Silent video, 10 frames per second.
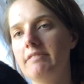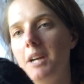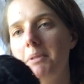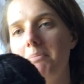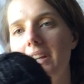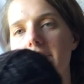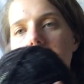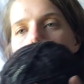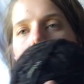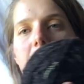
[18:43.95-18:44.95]
coming back
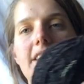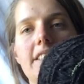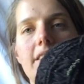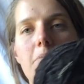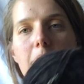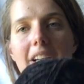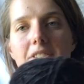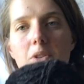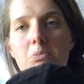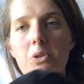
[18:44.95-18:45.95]
to the
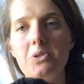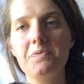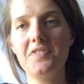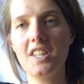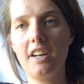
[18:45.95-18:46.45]
Breton wool,